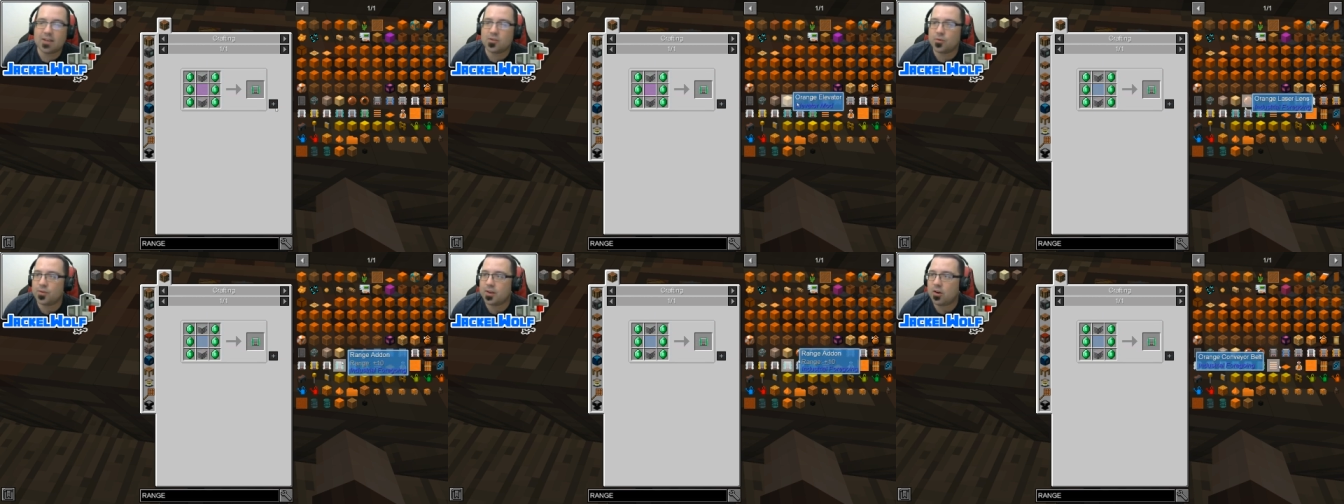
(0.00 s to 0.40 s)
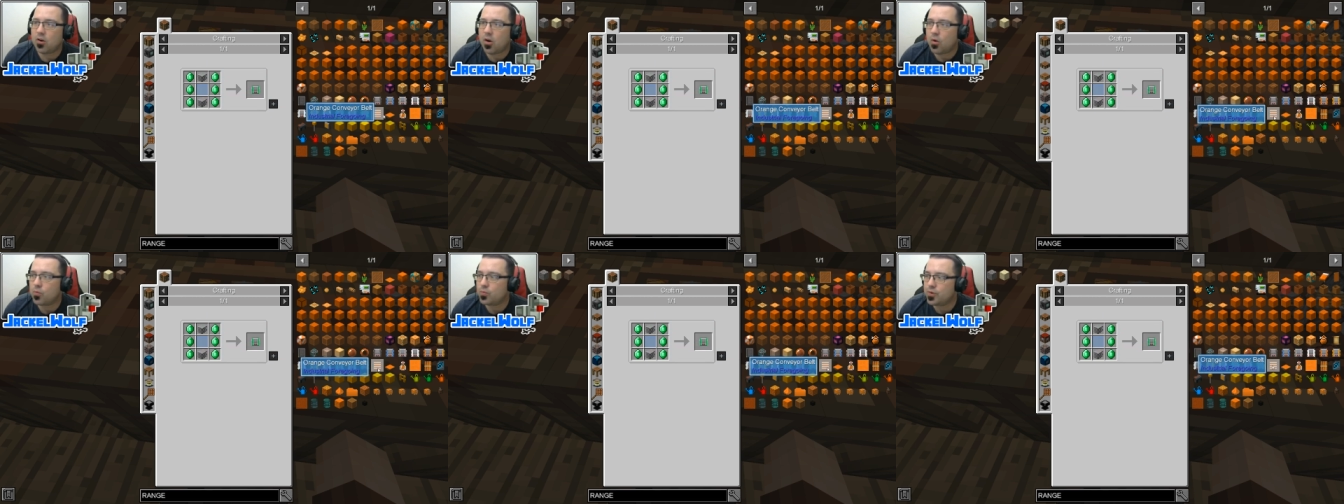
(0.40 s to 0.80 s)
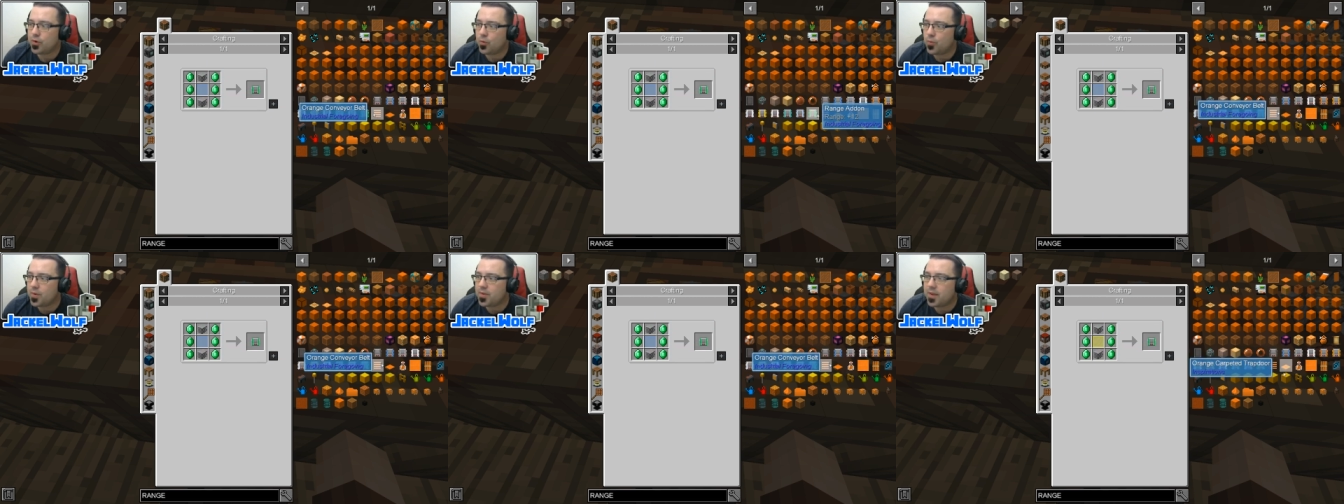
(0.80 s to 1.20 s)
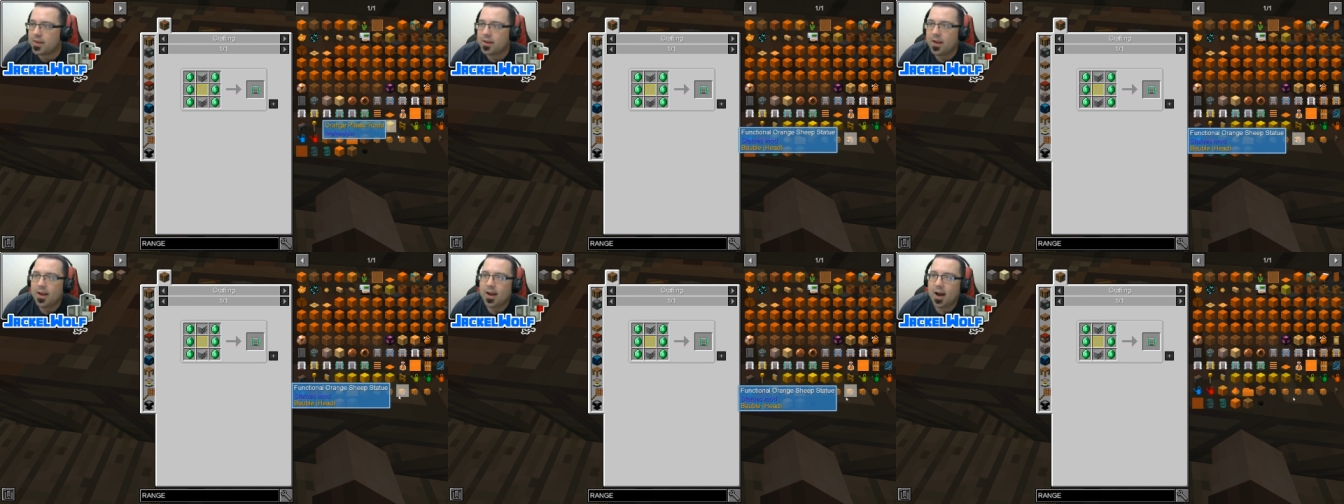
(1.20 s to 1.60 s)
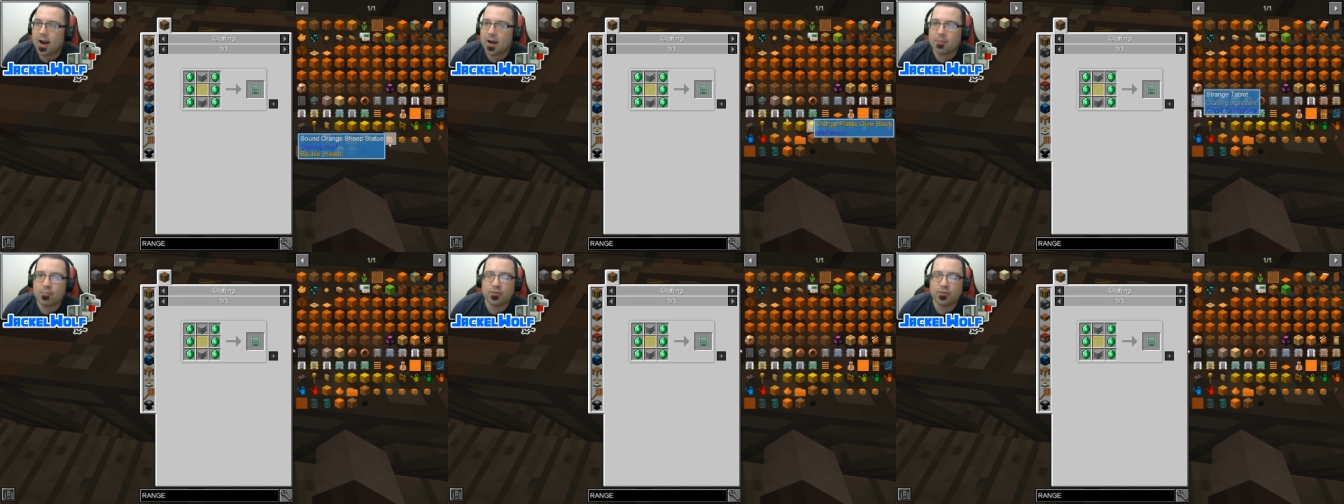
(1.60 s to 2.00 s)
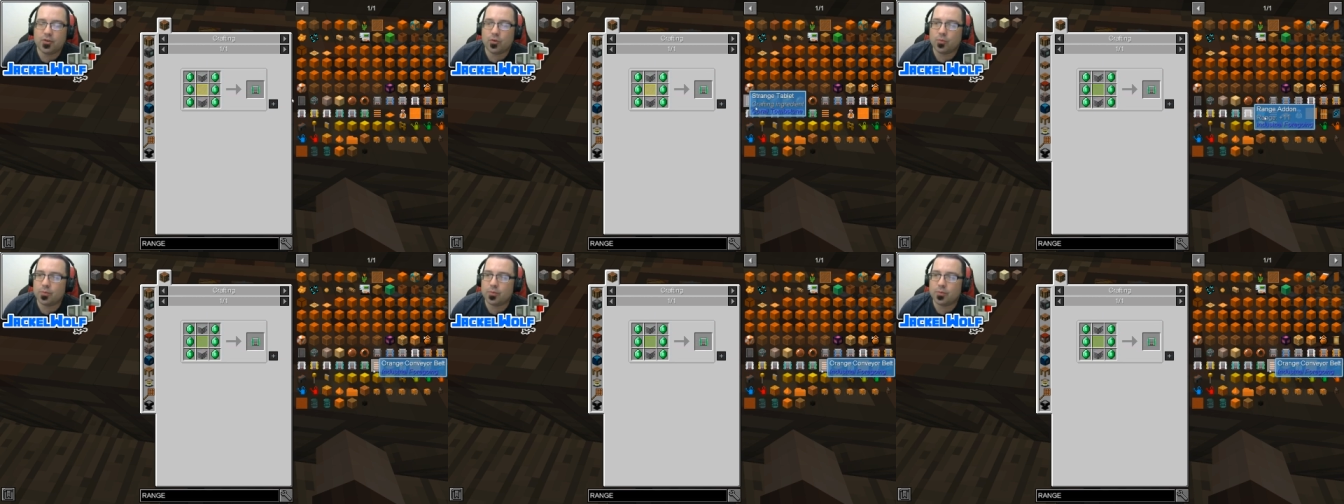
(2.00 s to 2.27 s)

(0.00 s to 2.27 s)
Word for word: So they are all, you know, within, uh, you know,